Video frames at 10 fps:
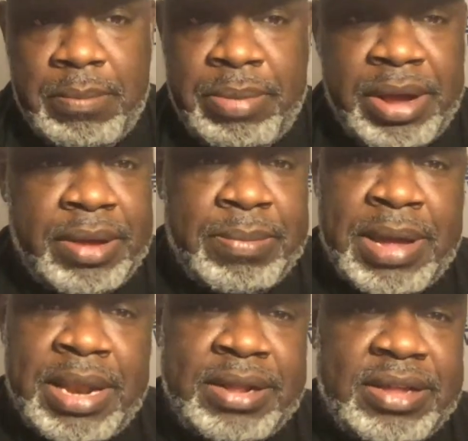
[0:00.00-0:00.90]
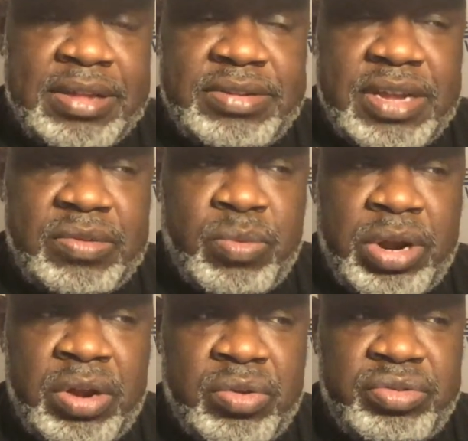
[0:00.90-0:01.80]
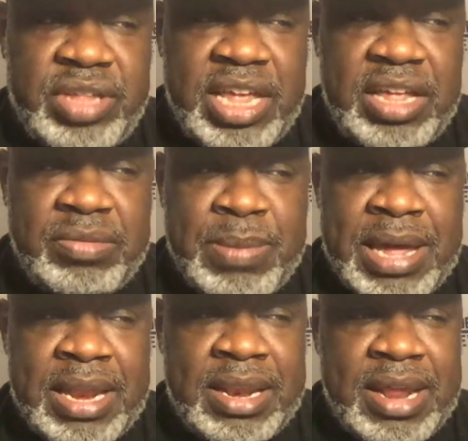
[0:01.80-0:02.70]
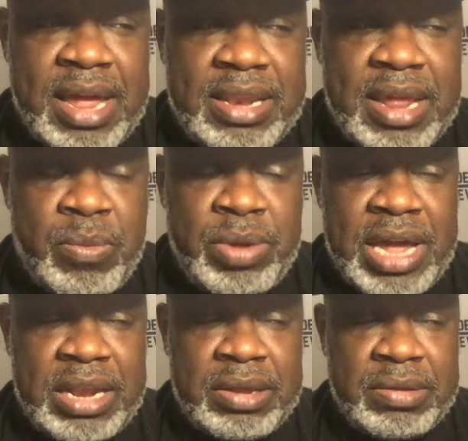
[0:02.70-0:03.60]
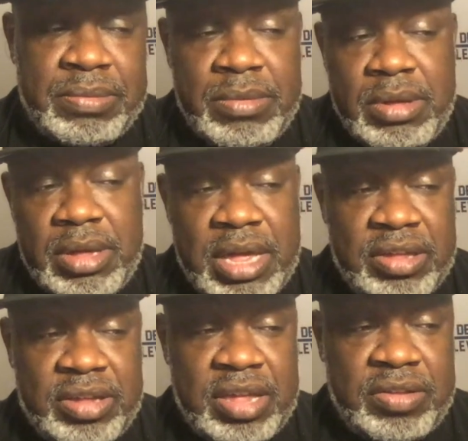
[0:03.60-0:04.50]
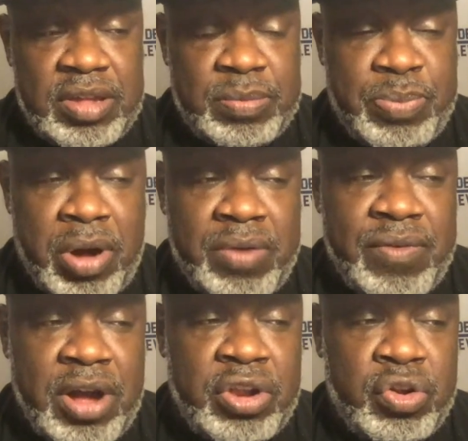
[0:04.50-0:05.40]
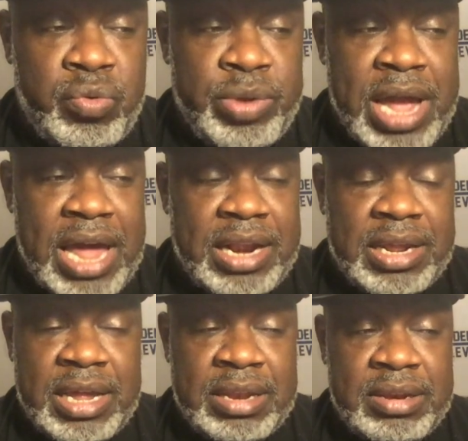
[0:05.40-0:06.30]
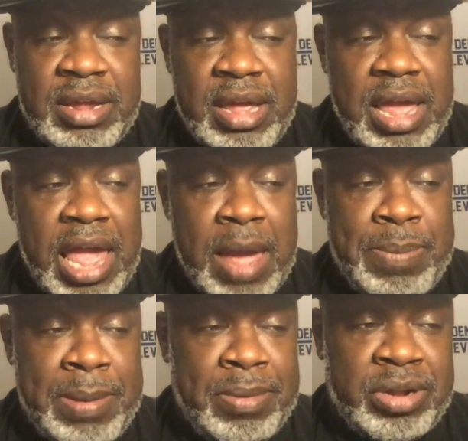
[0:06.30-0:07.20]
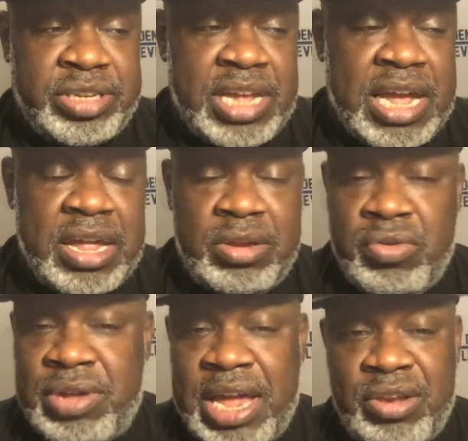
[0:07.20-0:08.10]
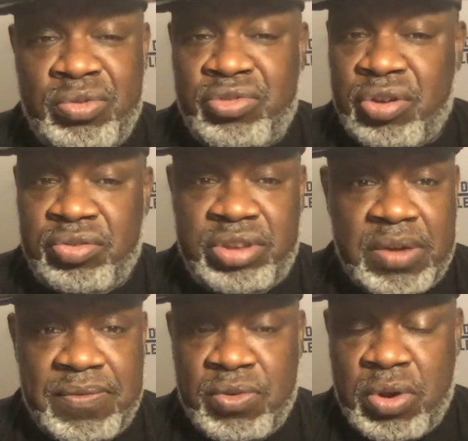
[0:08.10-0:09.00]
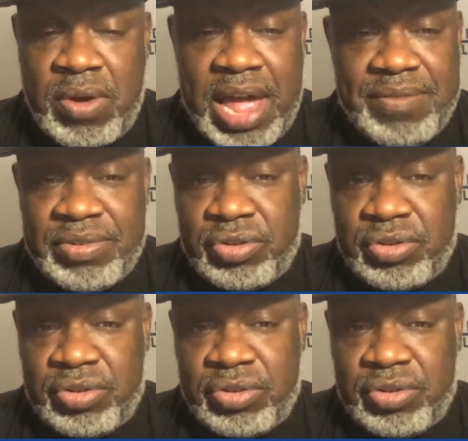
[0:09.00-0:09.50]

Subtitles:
But man, it's just one of those things, man, that we got to. It's part of our new reality, and people are saying you can't do certain stuff if you don't have it.